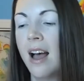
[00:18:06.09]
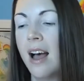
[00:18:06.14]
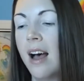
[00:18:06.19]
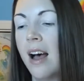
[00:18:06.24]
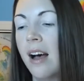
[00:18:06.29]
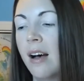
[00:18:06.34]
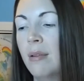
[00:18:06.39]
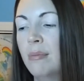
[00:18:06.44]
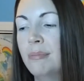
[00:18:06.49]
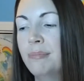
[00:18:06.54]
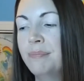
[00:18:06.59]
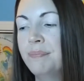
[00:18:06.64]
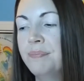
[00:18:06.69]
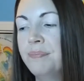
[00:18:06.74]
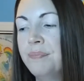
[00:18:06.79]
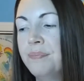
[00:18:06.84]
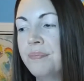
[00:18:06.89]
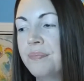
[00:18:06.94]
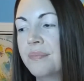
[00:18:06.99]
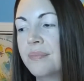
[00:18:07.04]

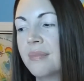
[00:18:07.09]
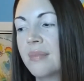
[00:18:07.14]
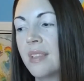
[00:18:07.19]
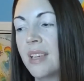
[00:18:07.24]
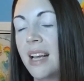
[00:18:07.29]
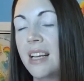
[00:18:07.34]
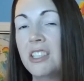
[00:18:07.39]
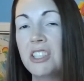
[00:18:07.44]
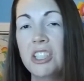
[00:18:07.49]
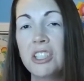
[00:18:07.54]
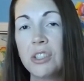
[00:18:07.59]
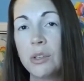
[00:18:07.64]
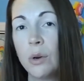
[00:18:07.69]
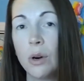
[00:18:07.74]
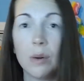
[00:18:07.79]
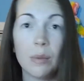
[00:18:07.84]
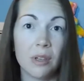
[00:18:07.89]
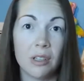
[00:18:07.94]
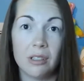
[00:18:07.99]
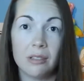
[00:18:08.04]
Um, and she's
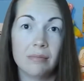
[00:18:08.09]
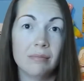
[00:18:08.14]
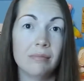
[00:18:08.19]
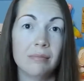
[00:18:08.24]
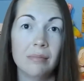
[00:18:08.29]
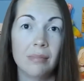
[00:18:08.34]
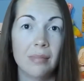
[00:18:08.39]
adorable.